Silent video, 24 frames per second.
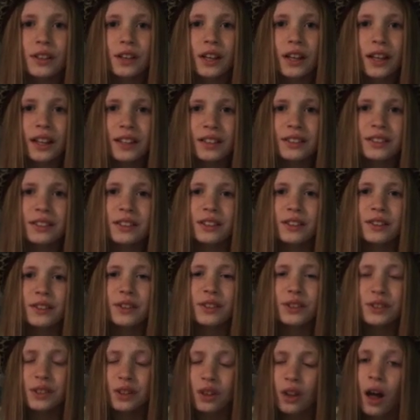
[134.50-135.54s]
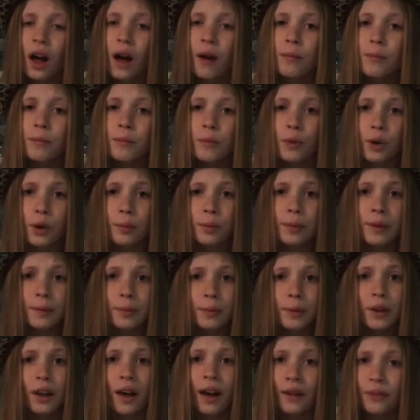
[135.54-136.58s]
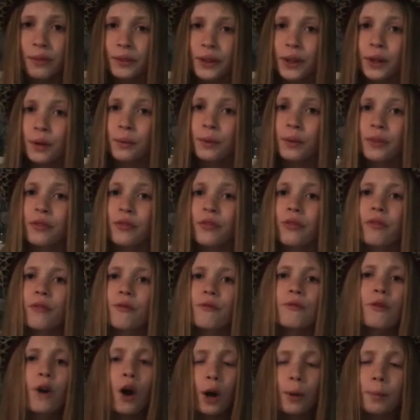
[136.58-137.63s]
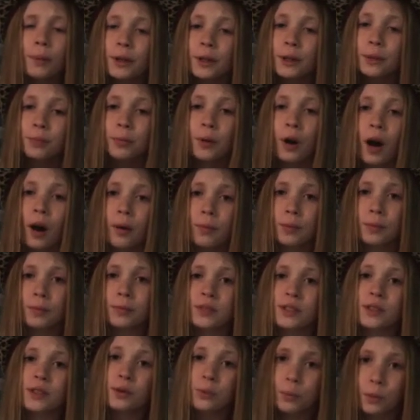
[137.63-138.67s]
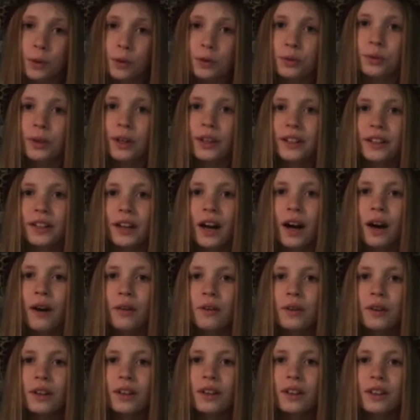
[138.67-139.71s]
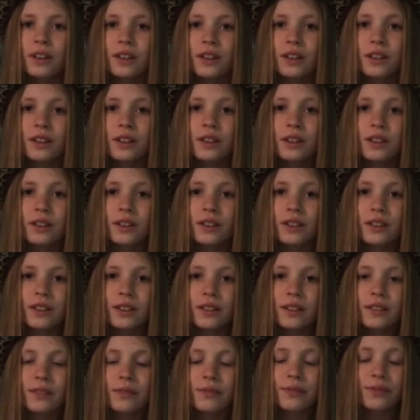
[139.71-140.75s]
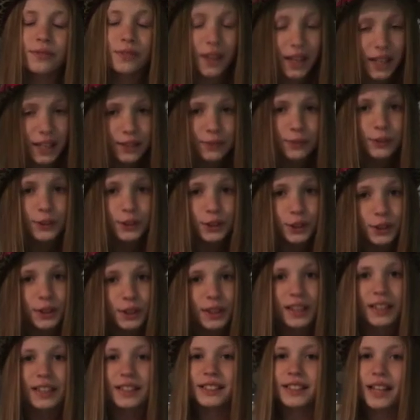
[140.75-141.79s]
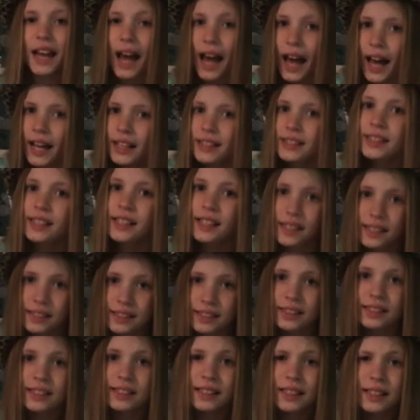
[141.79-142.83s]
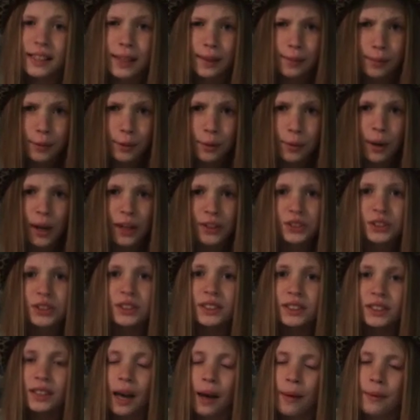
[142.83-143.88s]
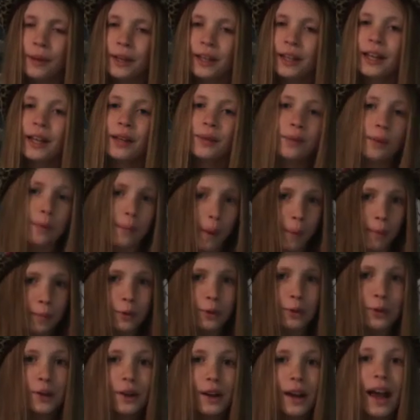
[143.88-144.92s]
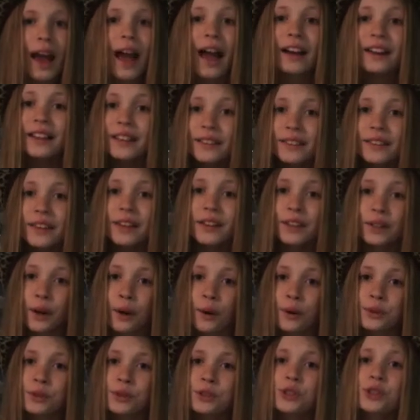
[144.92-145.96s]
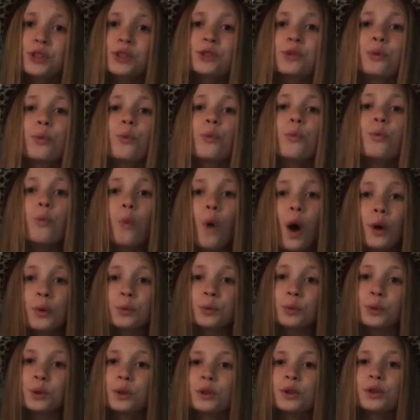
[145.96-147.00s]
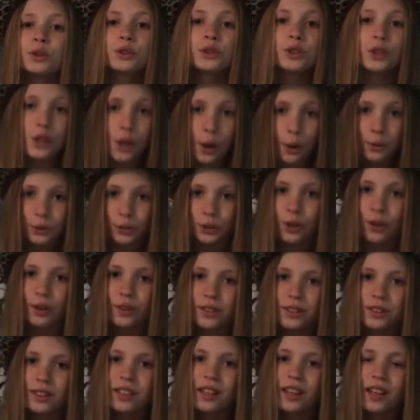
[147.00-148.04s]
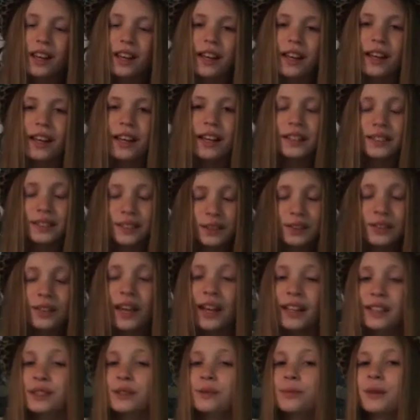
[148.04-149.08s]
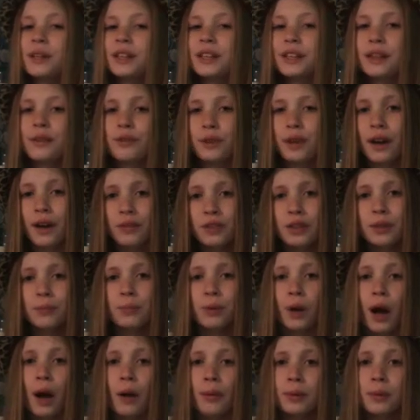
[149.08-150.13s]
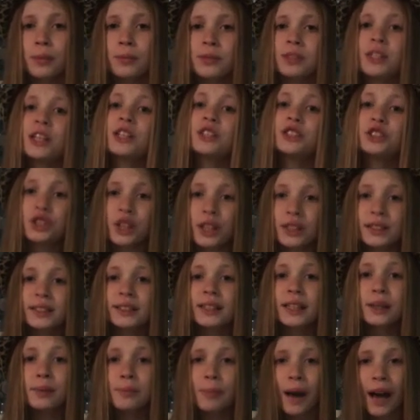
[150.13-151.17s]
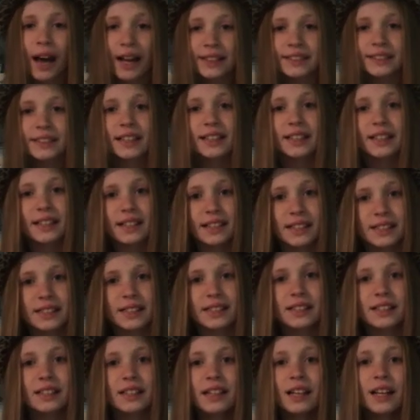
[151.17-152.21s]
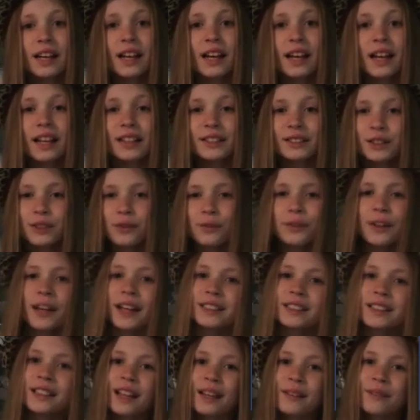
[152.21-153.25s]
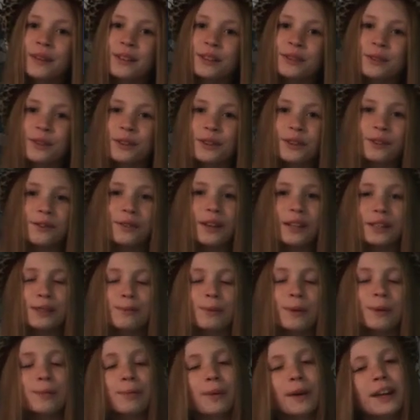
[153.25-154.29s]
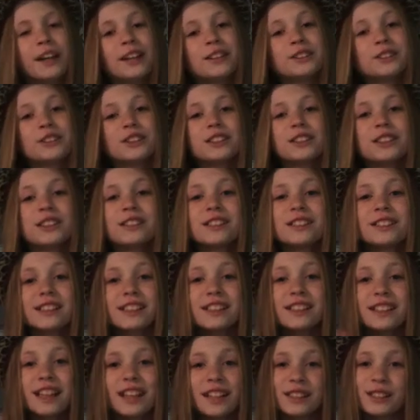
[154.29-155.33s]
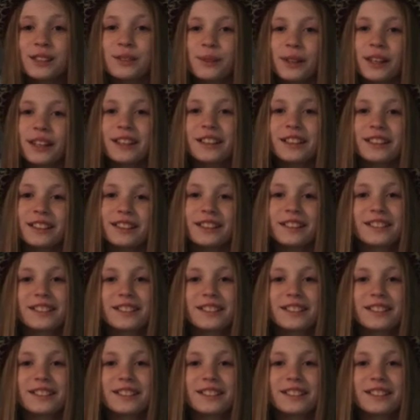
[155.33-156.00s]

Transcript: And there's a lot more people out there with far bigger problems in the world right now. Thanks for tuning in to Ask Izzy. Keep the questions coming, and remember, anything goes. Just one rule no adults. Until next week, if you have any problems, just keep asking Izzy. And don't forget to like my Twitter and Facebook page. See you next week!